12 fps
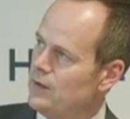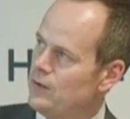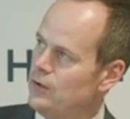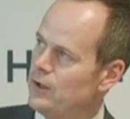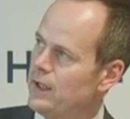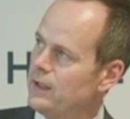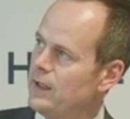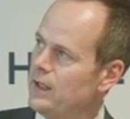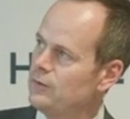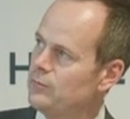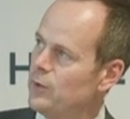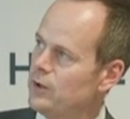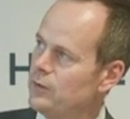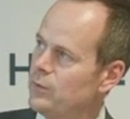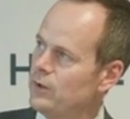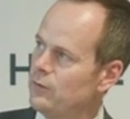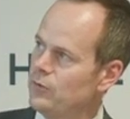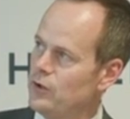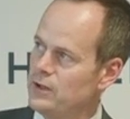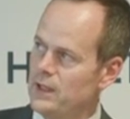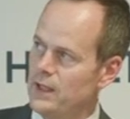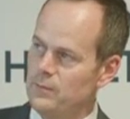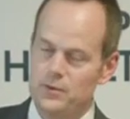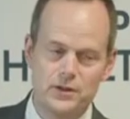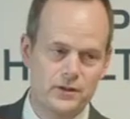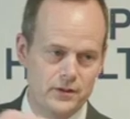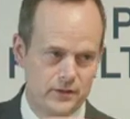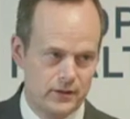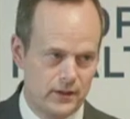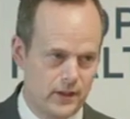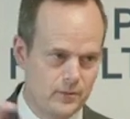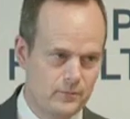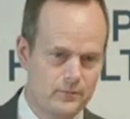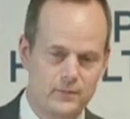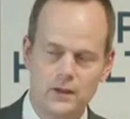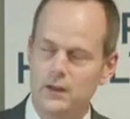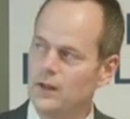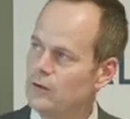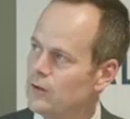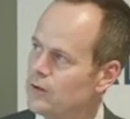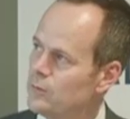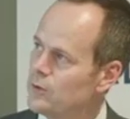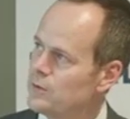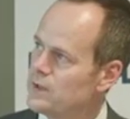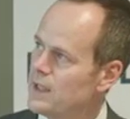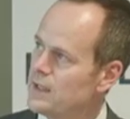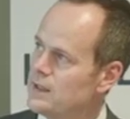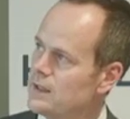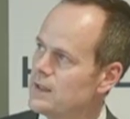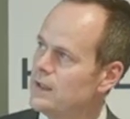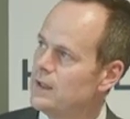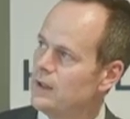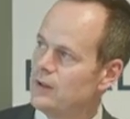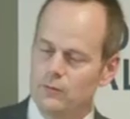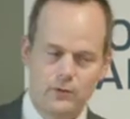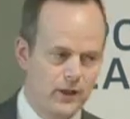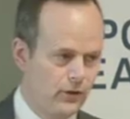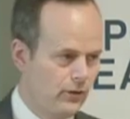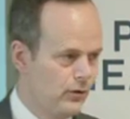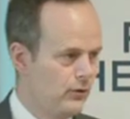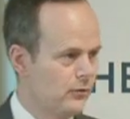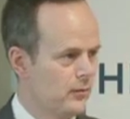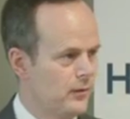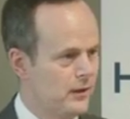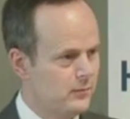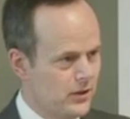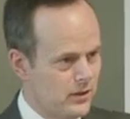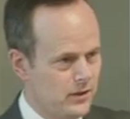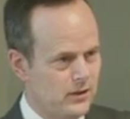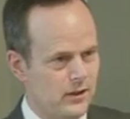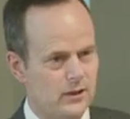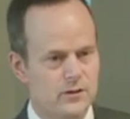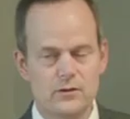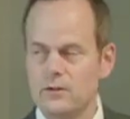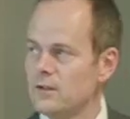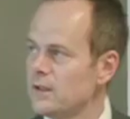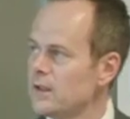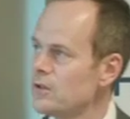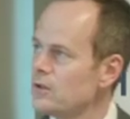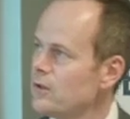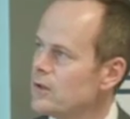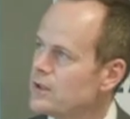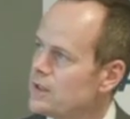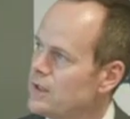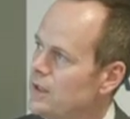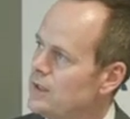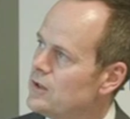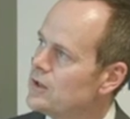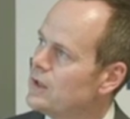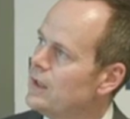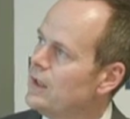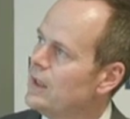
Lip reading: You can have multiple review types along the process, right through from the admission stage to the discharge stage.